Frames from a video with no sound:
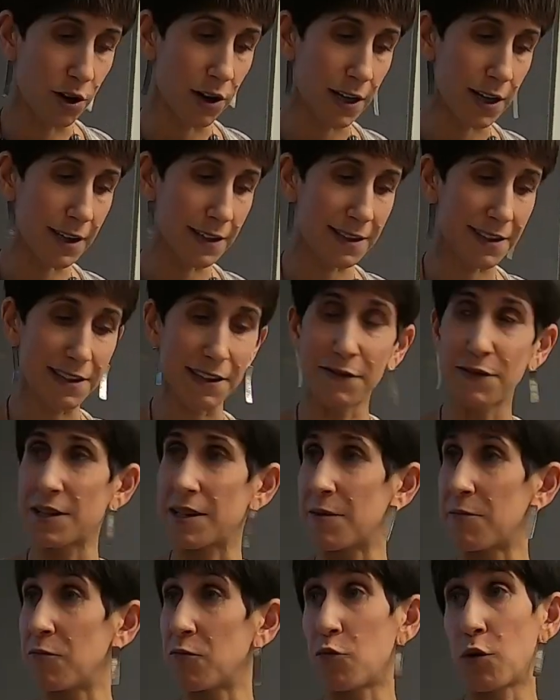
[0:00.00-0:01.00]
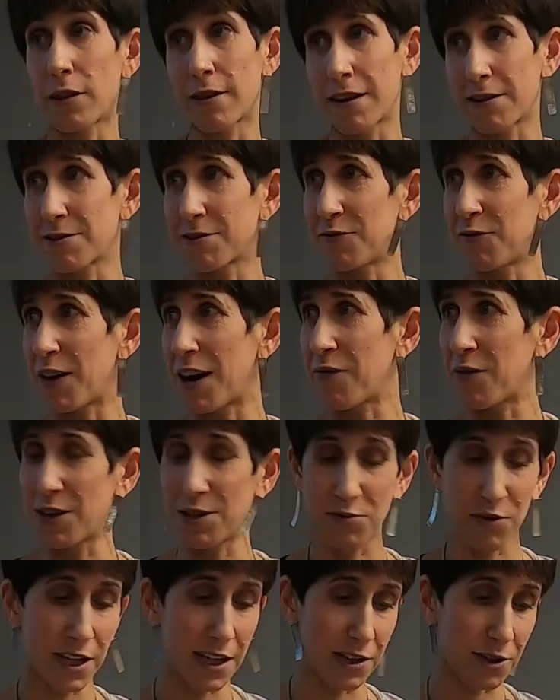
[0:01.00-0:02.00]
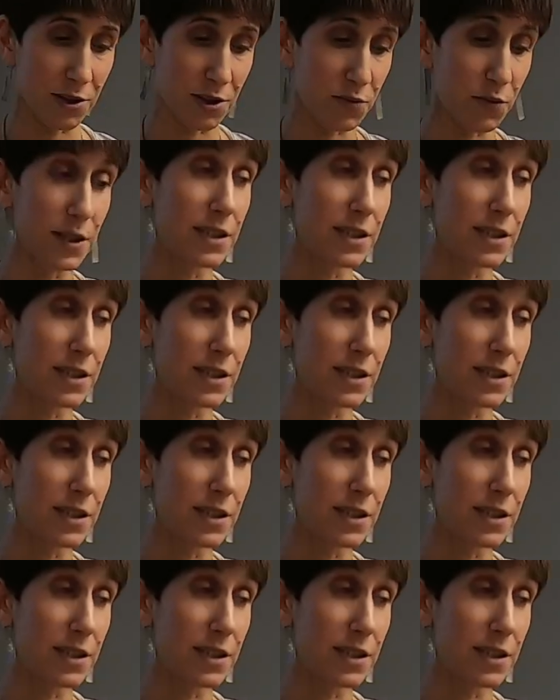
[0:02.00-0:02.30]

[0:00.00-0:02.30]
audience of some 1,500 years